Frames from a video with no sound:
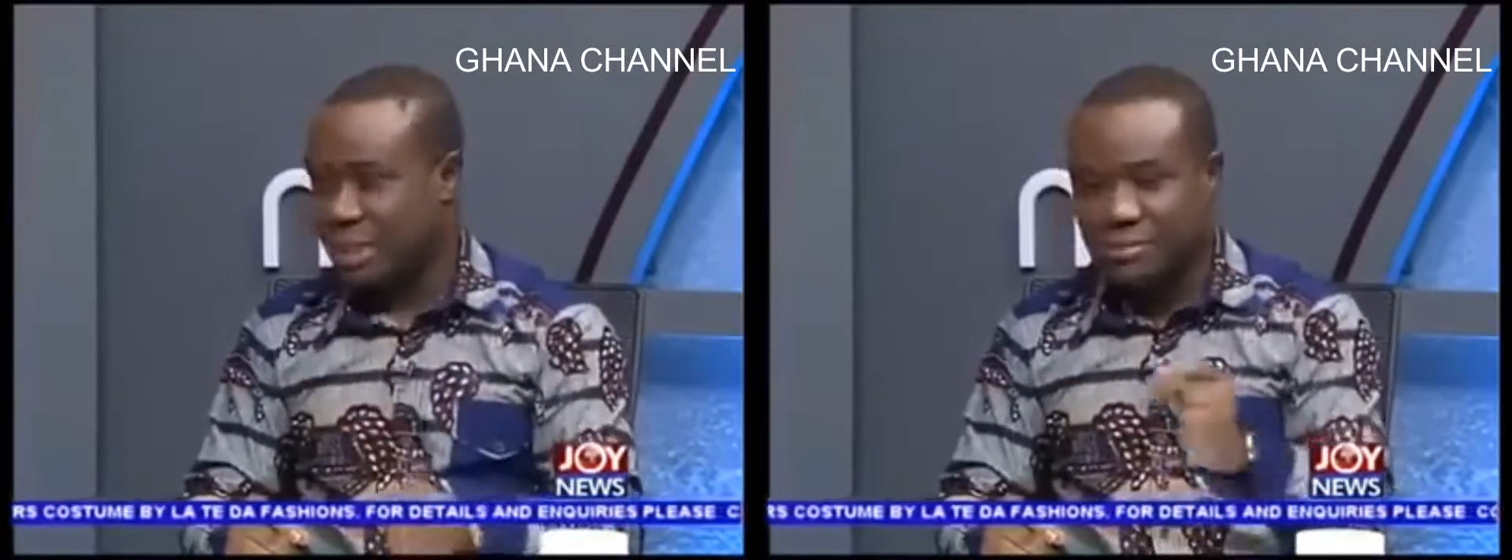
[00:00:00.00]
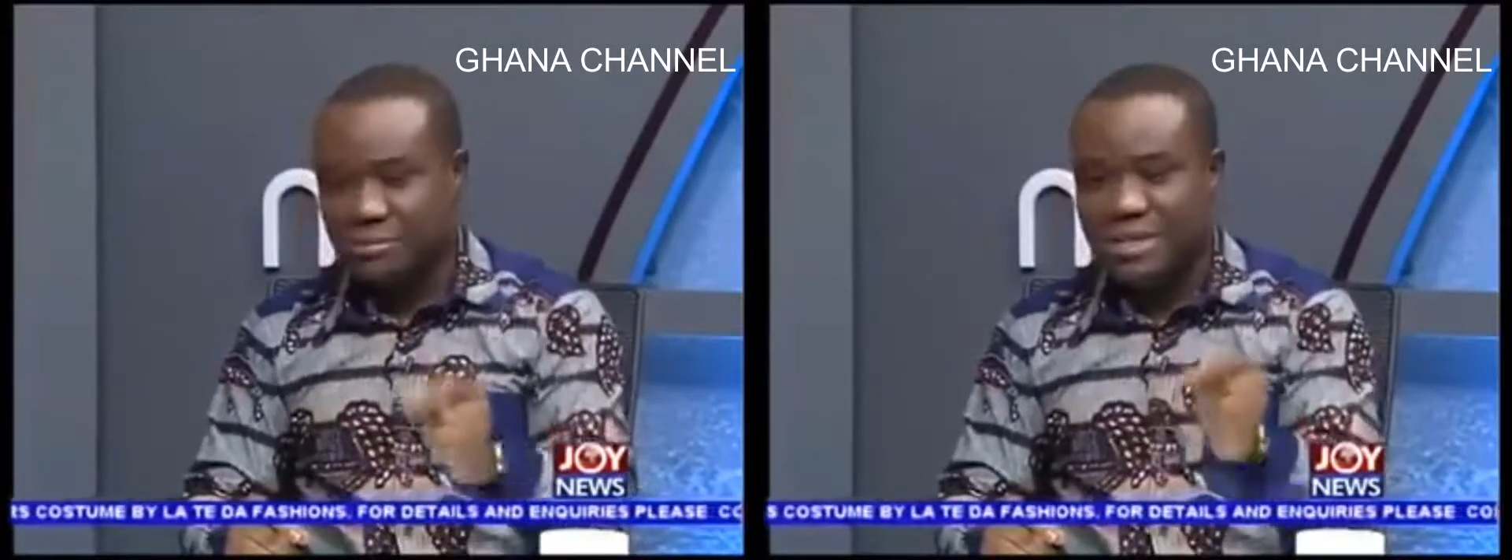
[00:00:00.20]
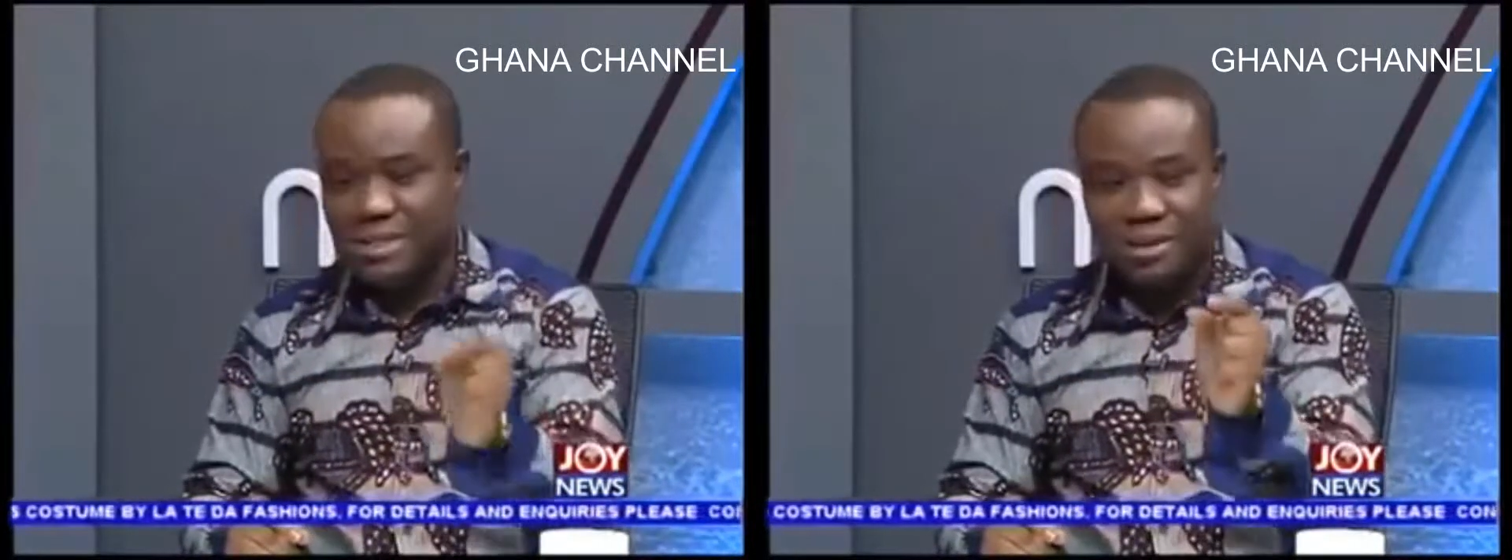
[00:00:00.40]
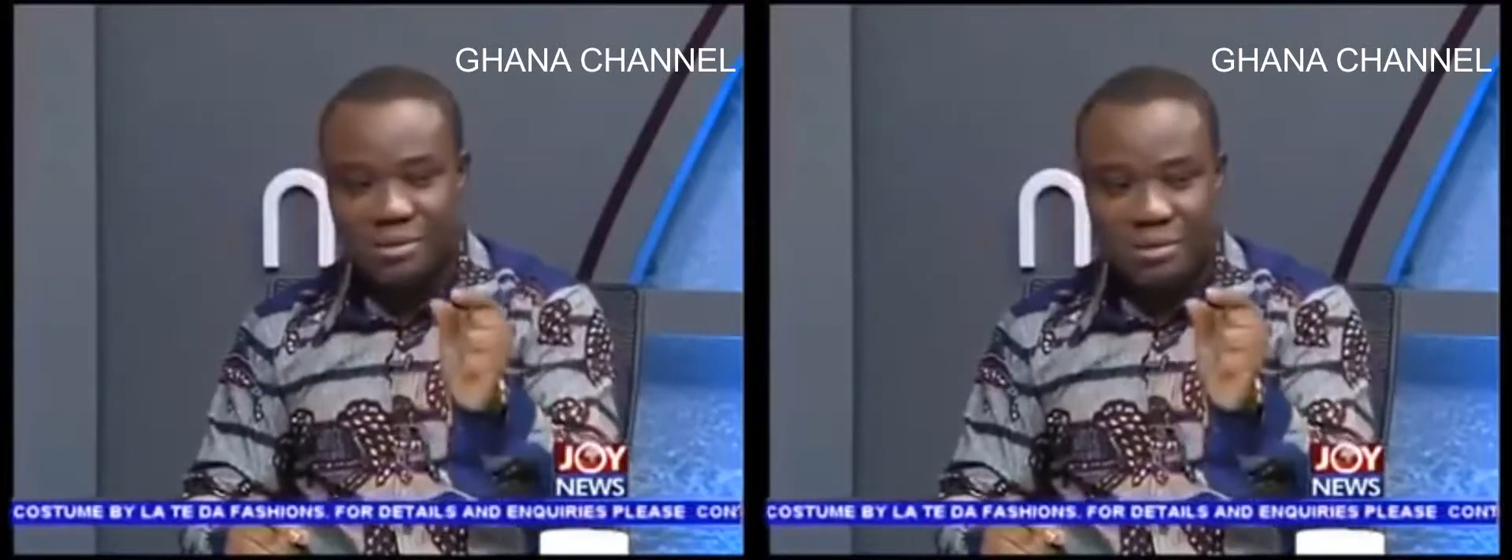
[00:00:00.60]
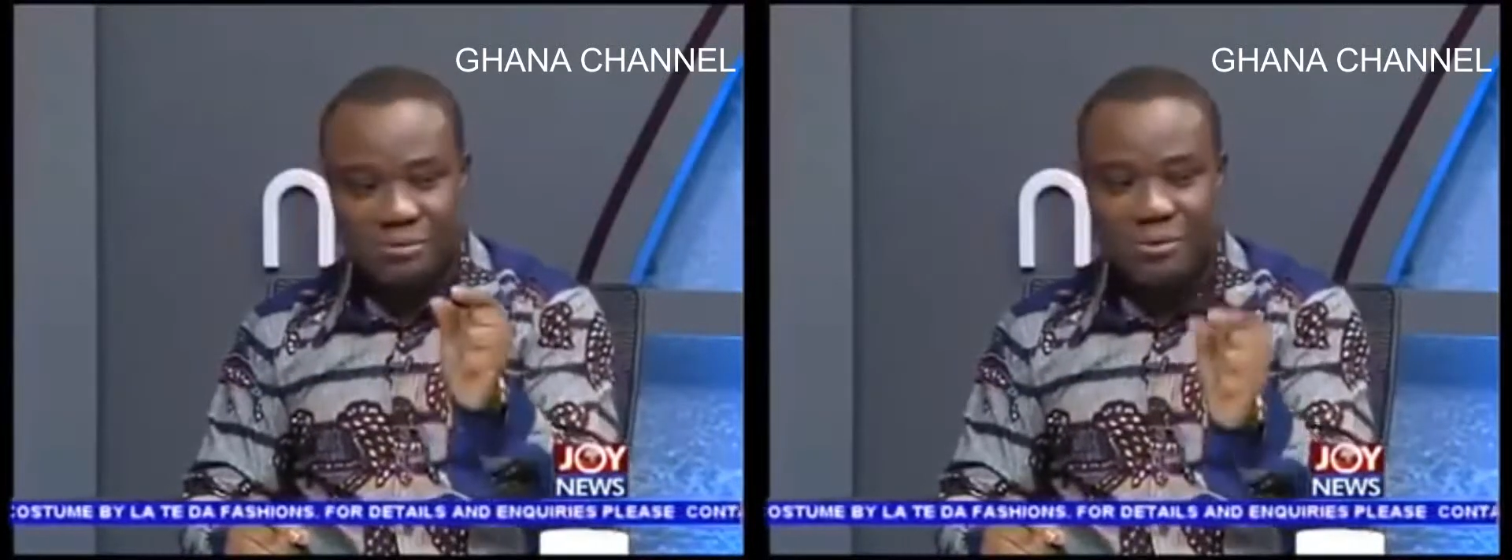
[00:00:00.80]
In fact,
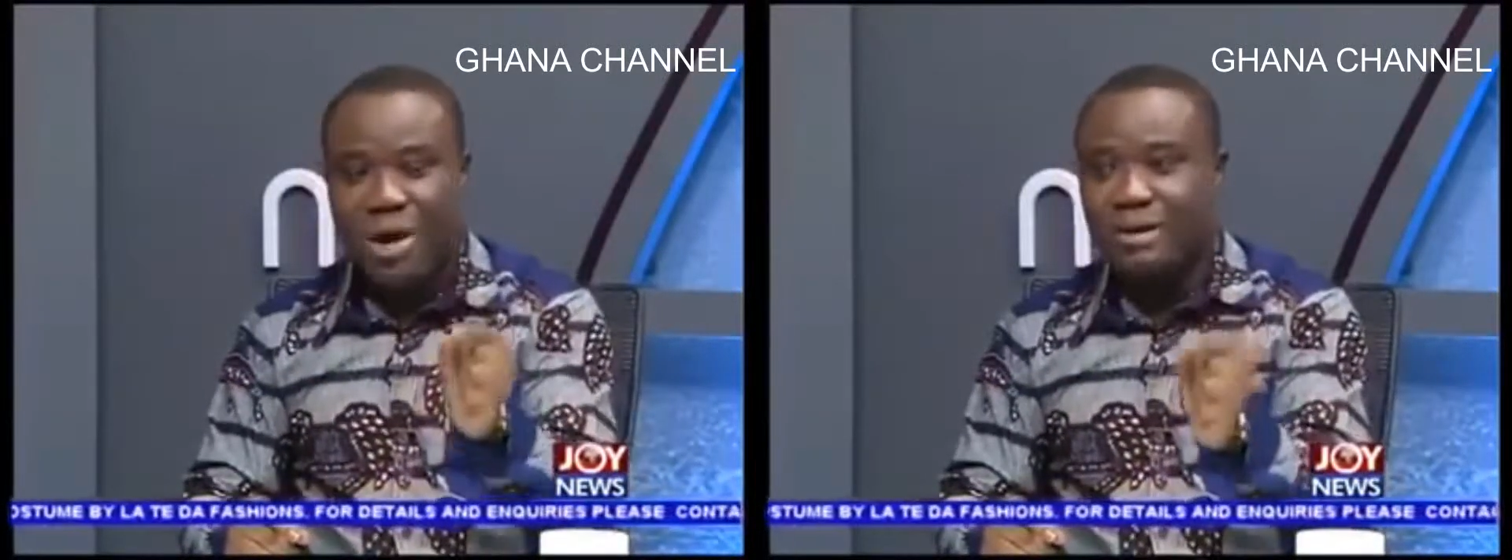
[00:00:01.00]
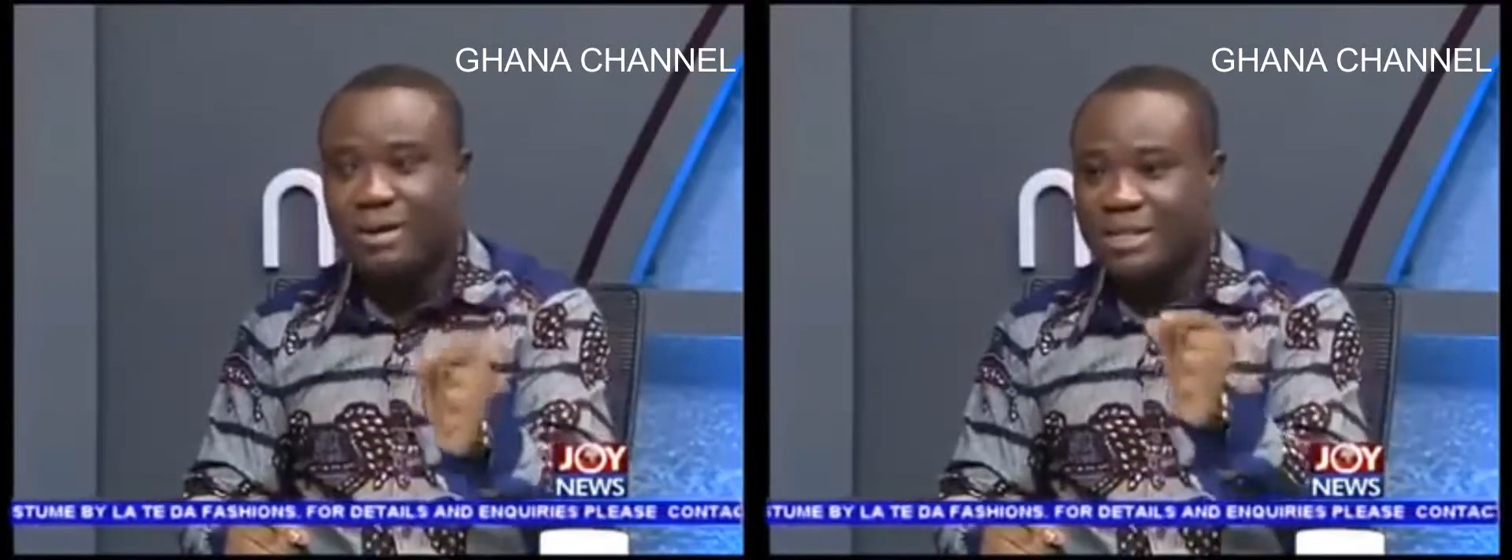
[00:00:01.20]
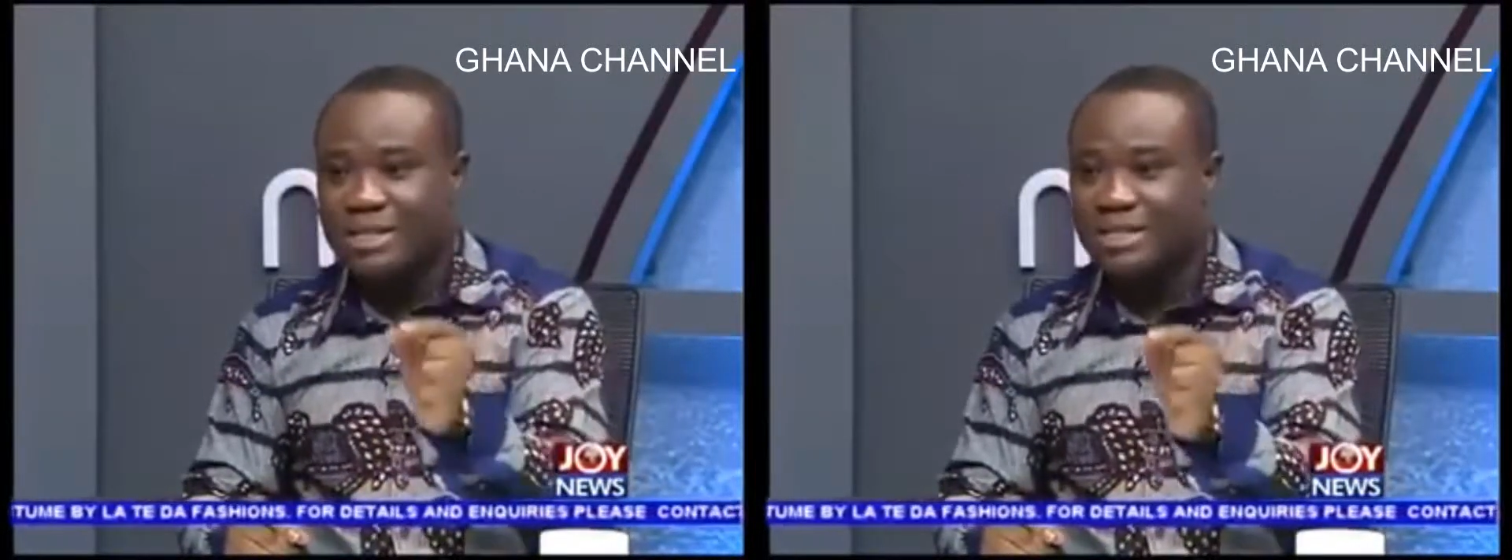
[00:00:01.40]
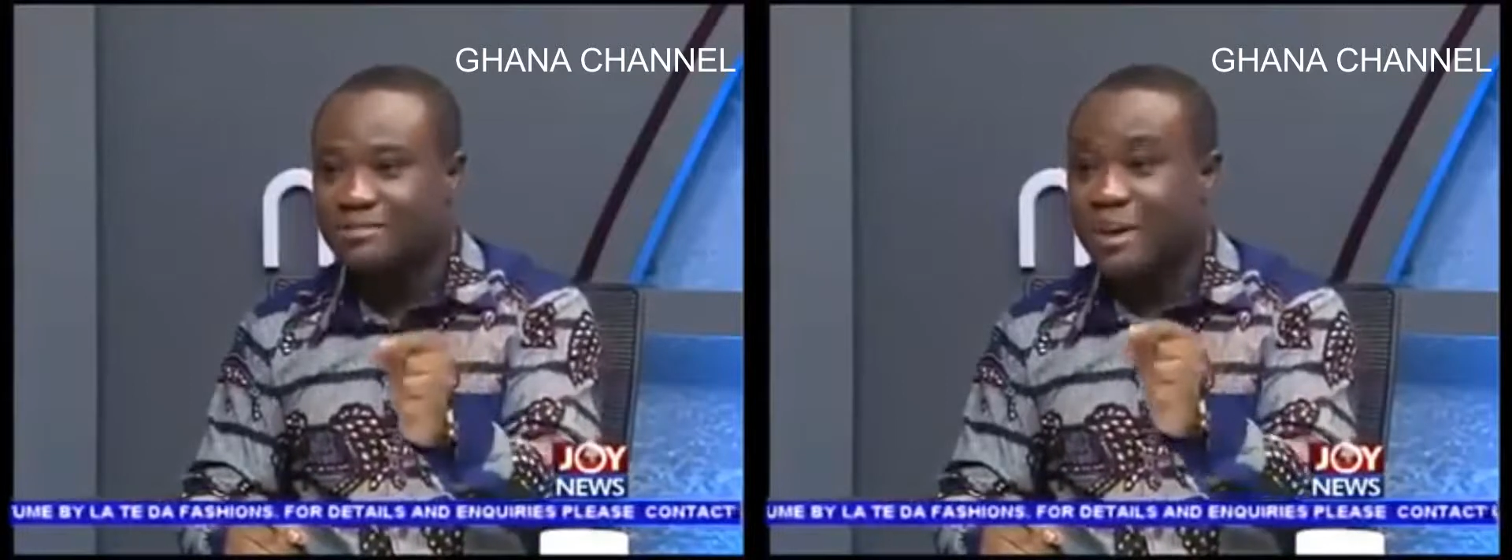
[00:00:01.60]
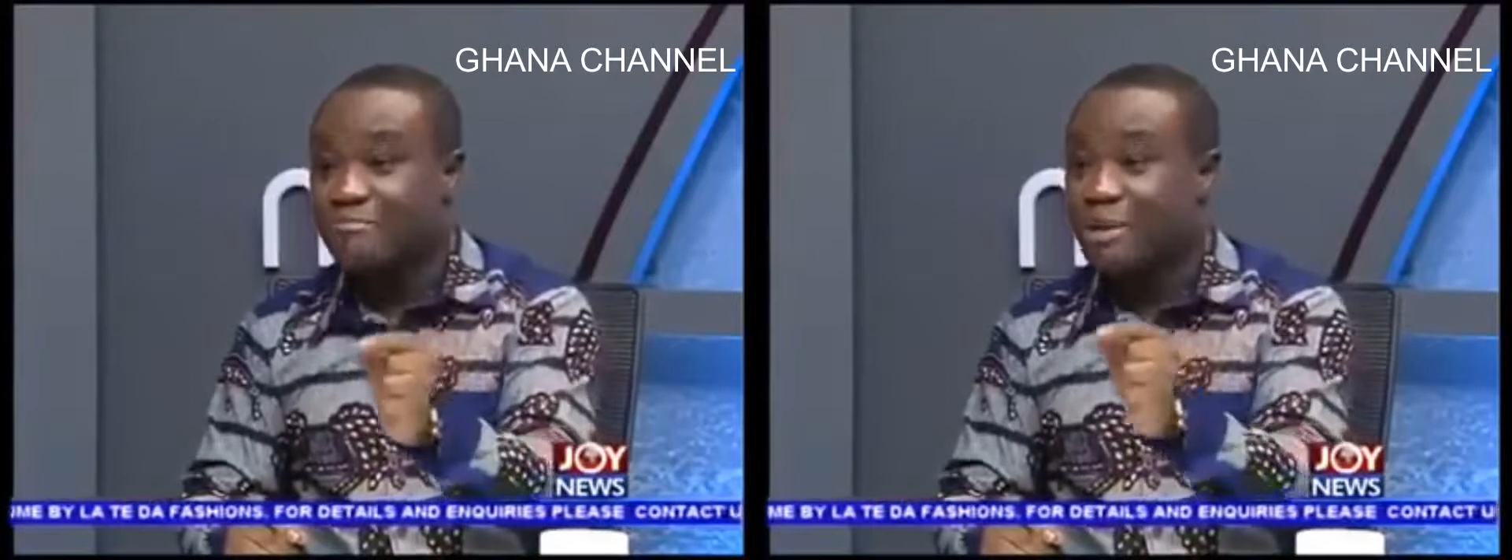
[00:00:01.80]
435